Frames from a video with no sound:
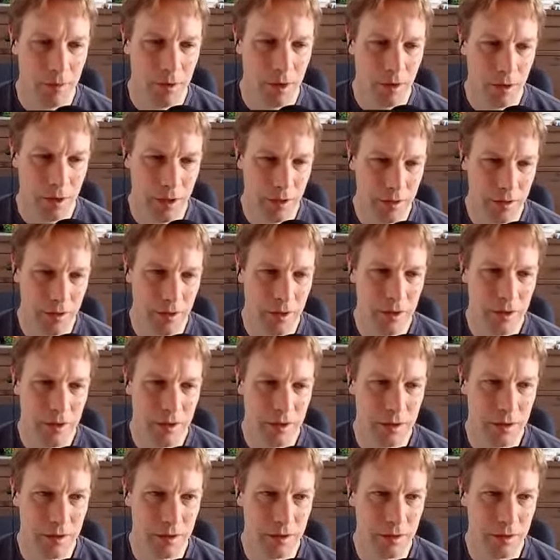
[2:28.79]
Okay, so this
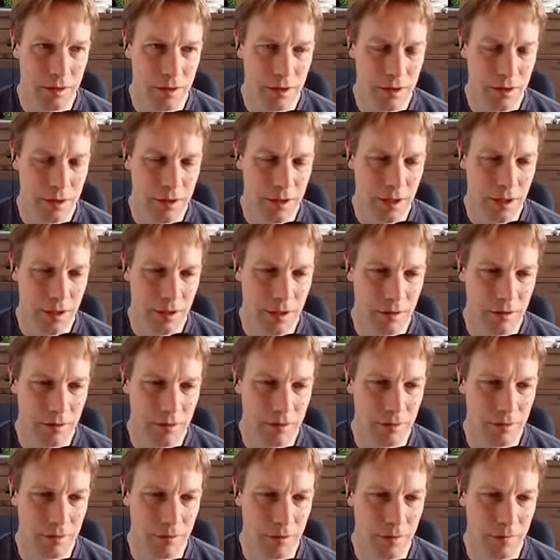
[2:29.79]
is
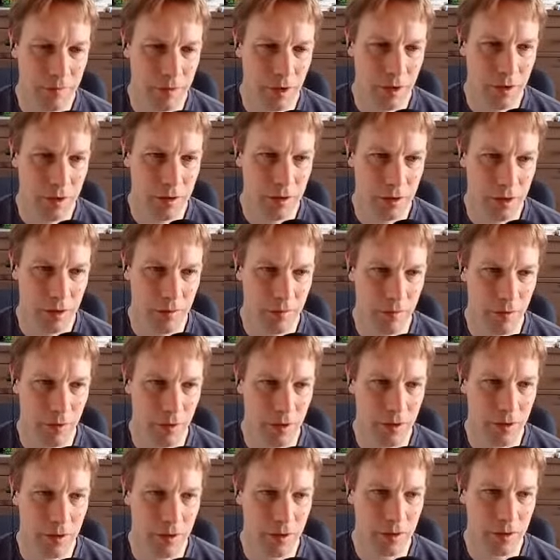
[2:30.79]
how we've done stuff
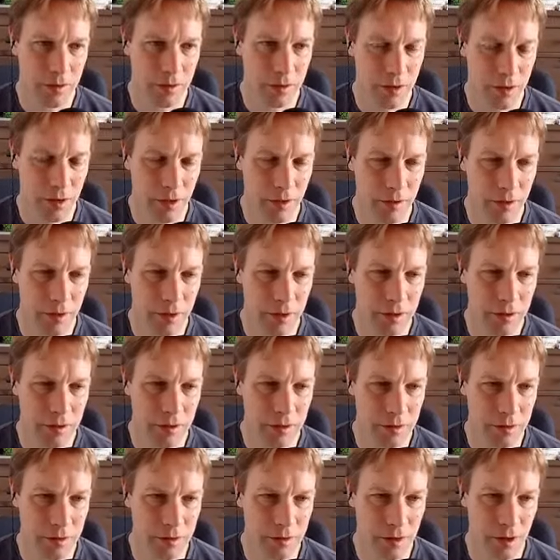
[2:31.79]
with generic
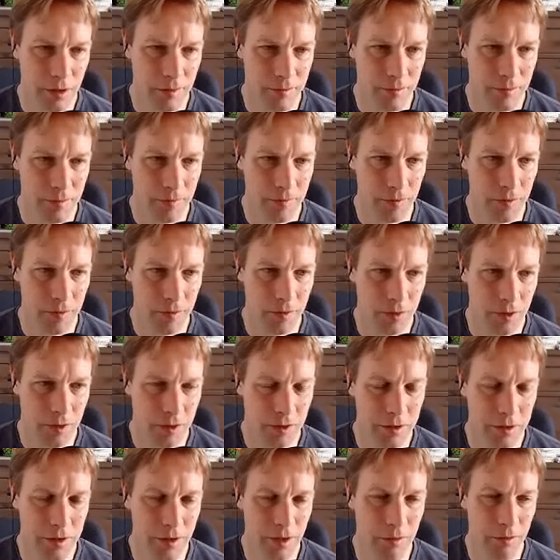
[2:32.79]
types before, and
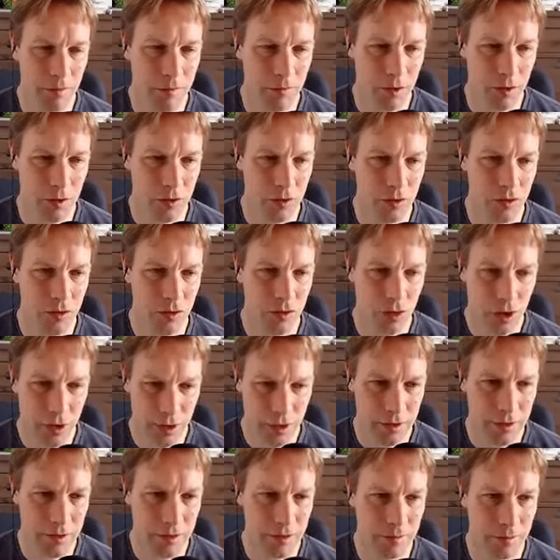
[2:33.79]
this is how we've used
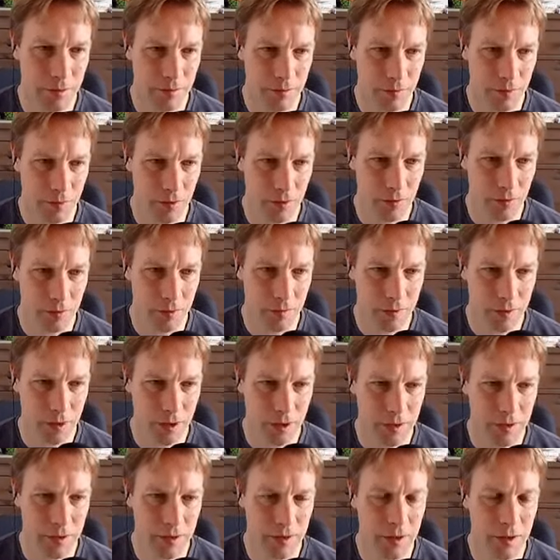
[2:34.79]
traits before. We've
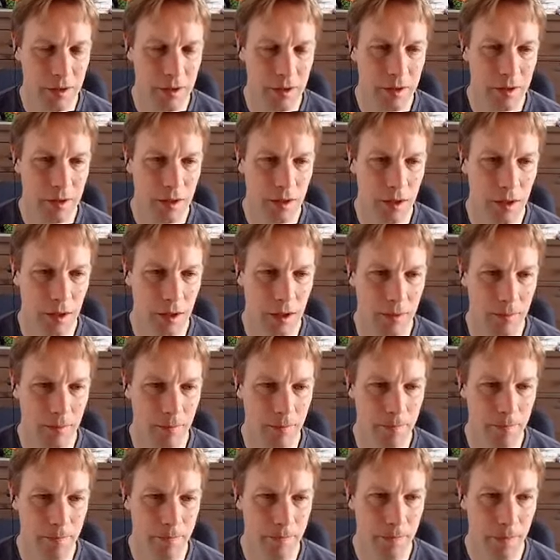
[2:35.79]
said,
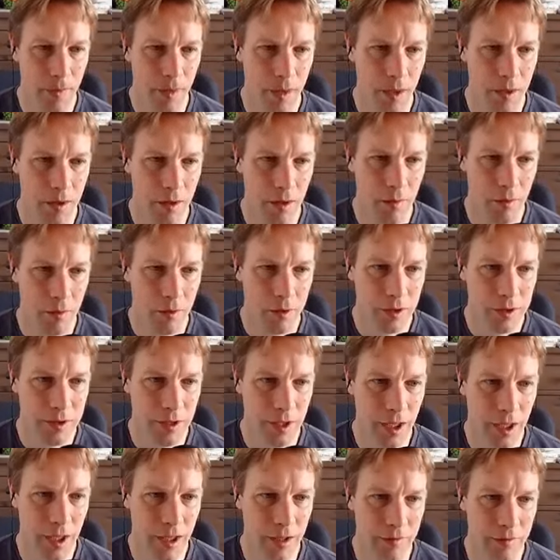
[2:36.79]
I want this
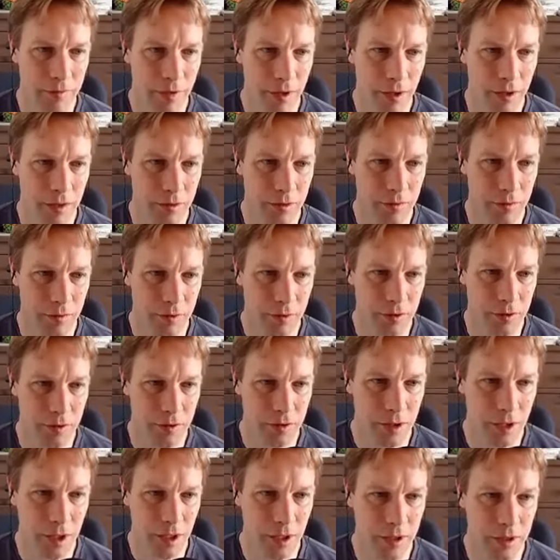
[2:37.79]
add values function
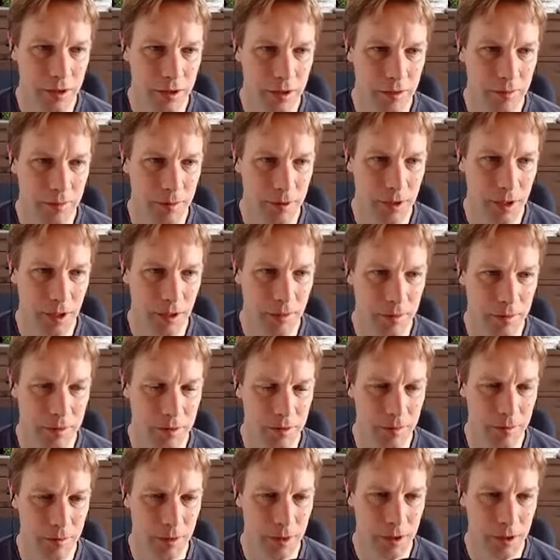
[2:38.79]
to actually be able
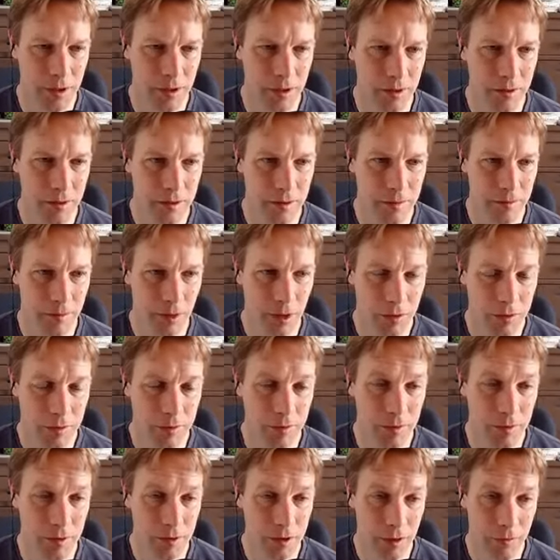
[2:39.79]
to be
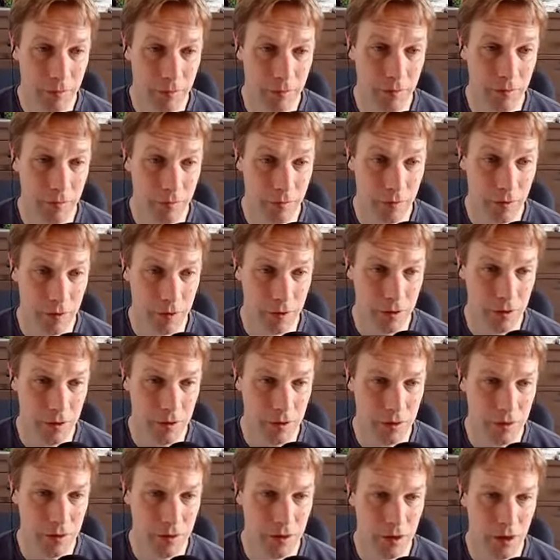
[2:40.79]
multiple different
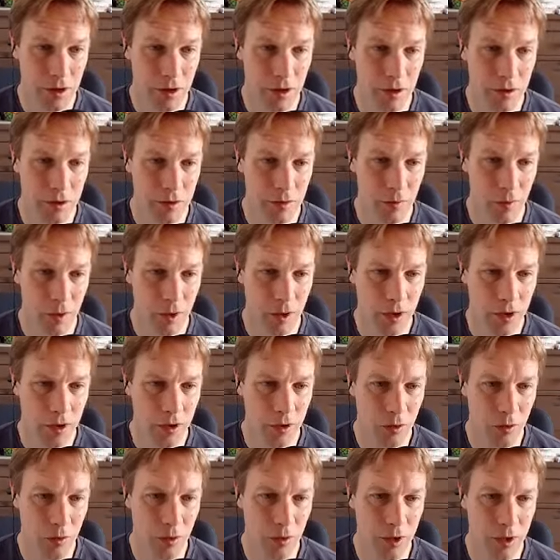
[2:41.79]
functions. So when I
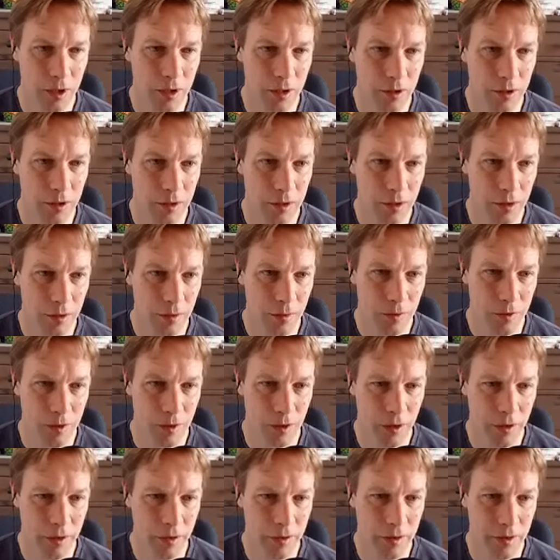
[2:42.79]
call it with an
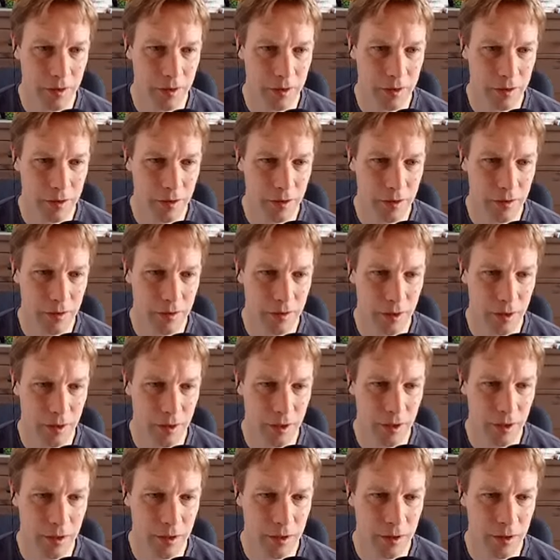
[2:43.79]
I32
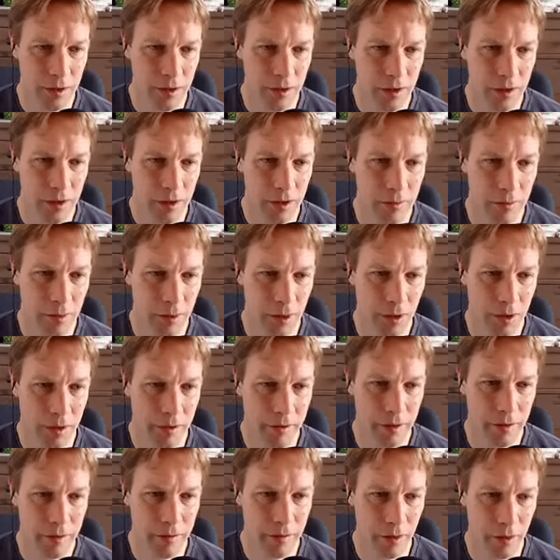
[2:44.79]
here, the compiler
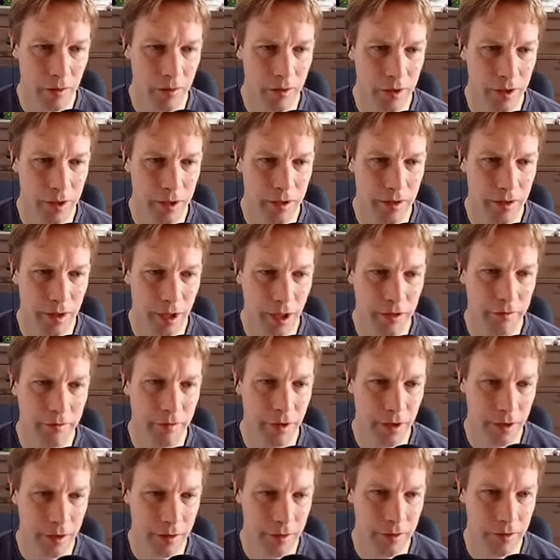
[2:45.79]
thinks, oh, I need an add
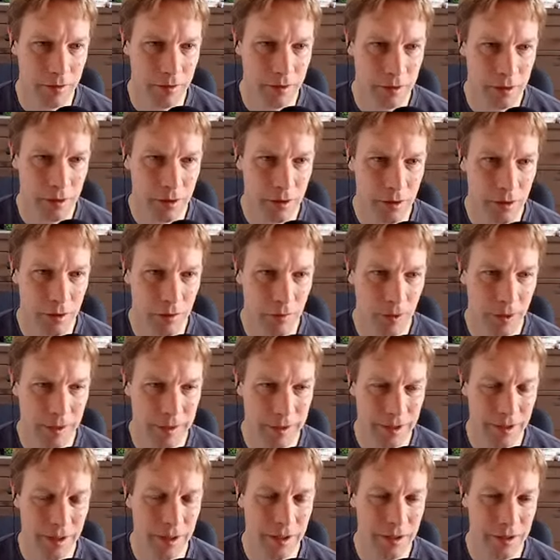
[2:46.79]
values where
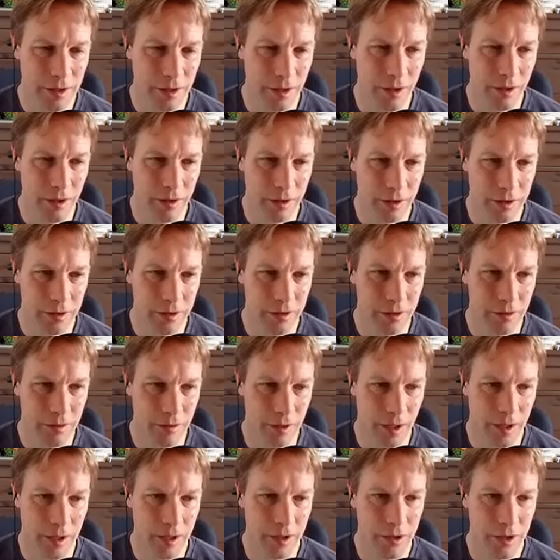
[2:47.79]
T is an
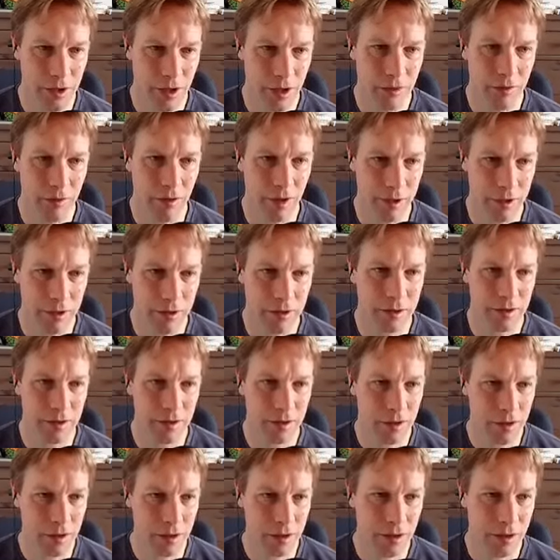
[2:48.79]
I32, and it generates
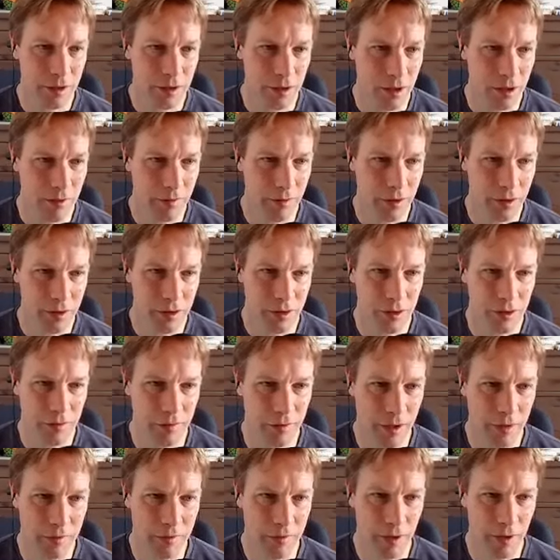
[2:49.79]
a version of
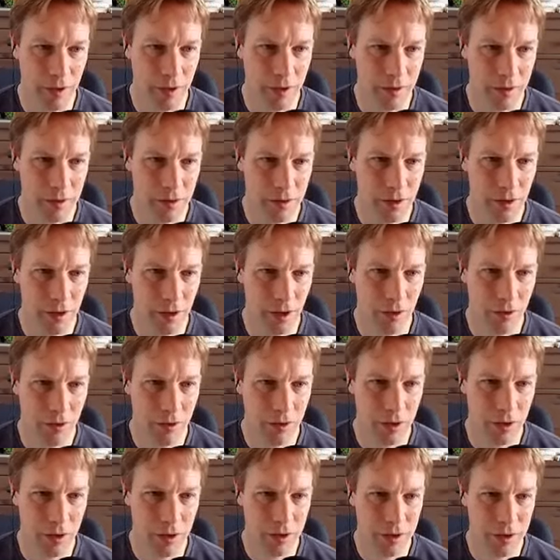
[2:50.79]
add values that
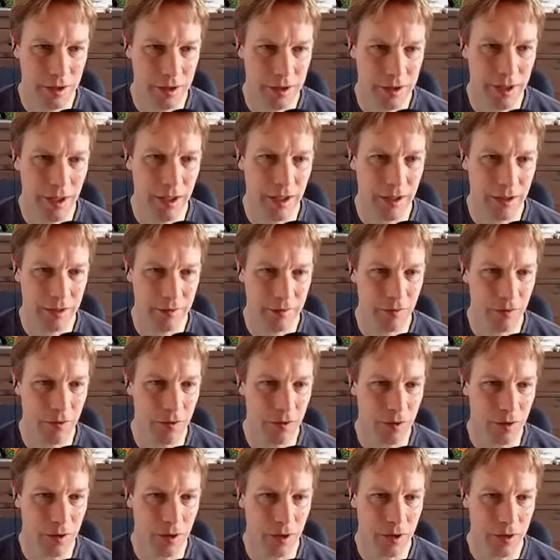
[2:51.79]
is exactly
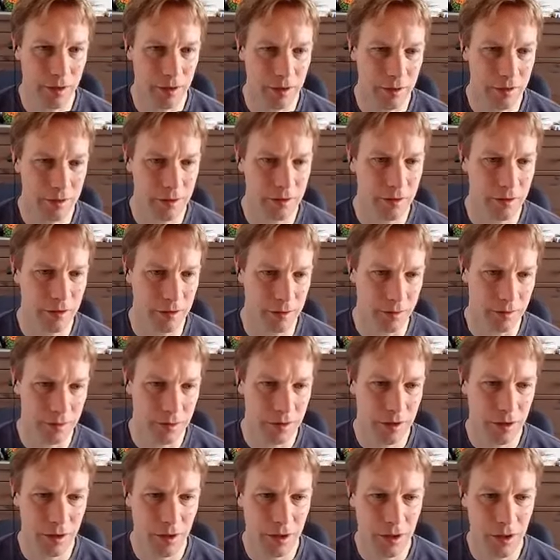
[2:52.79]
for
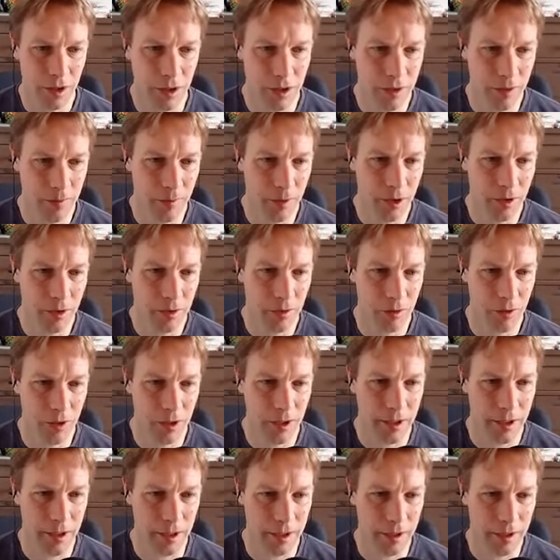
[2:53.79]
I32s. And then when you call
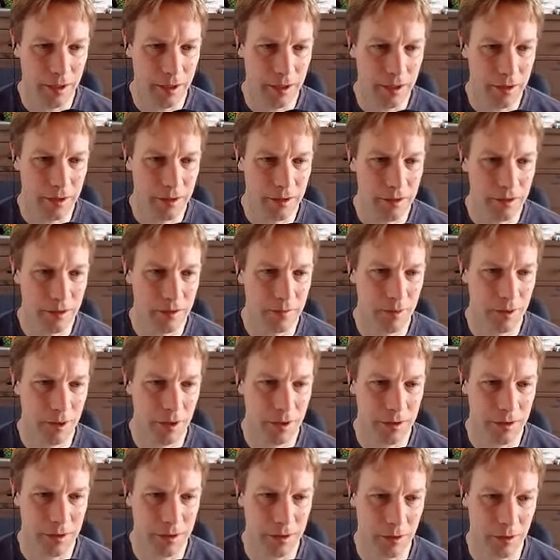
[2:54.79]
it again here, the
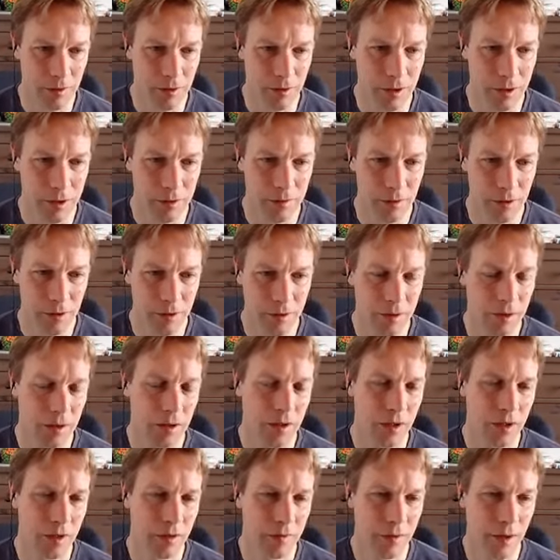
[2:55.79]
compiler says, oh, I need one
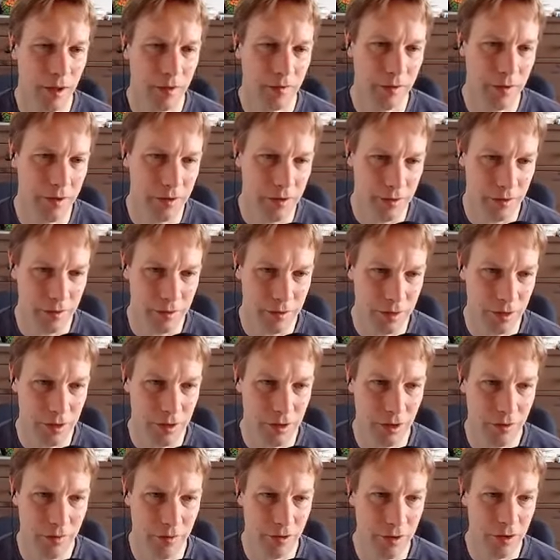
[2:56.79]
for F32s. And it
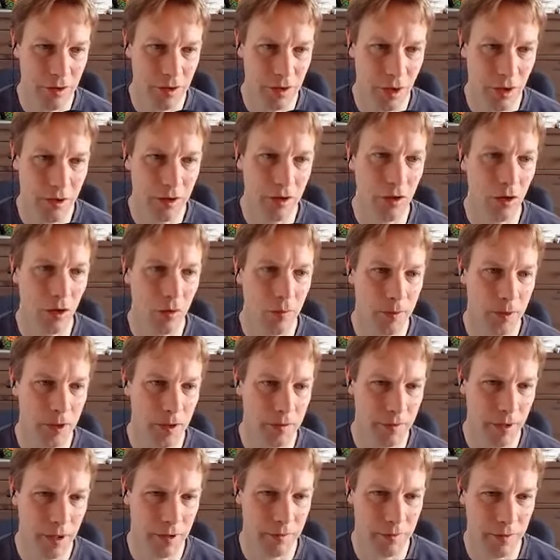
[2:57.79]
generates another copy
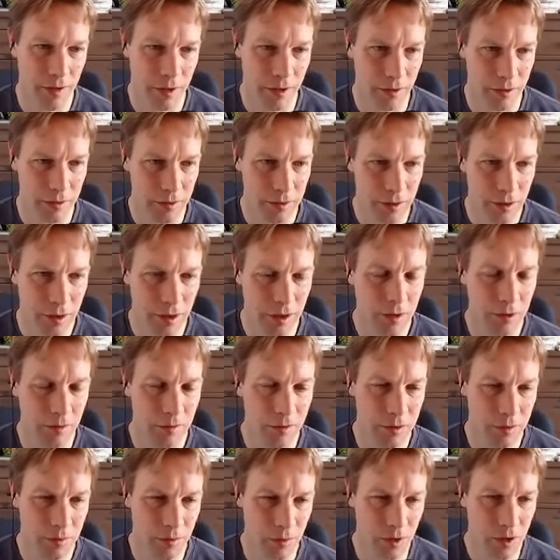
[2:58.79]
of add values,
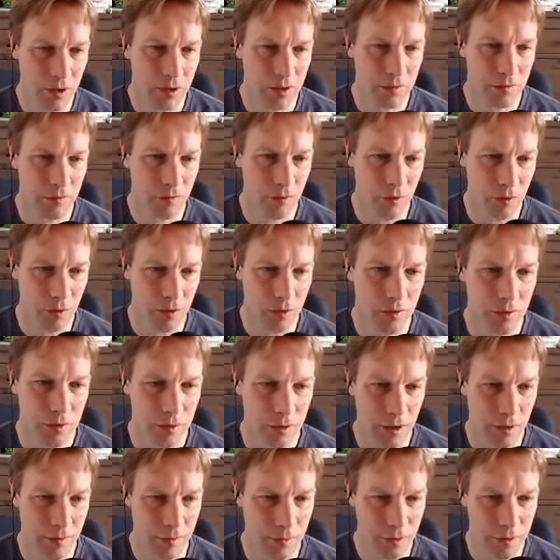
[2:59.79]
which works for
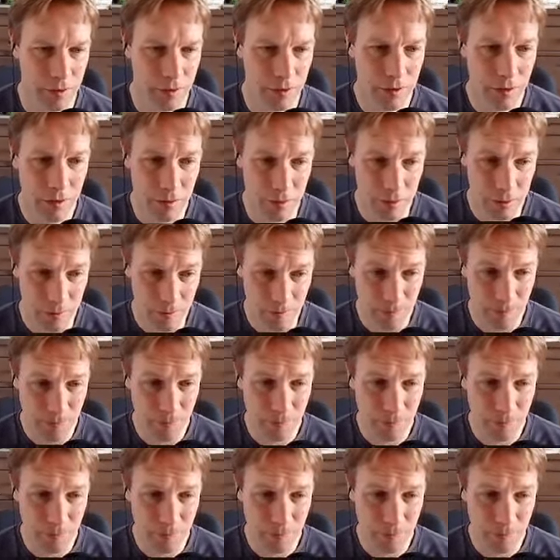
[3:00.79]
F32s.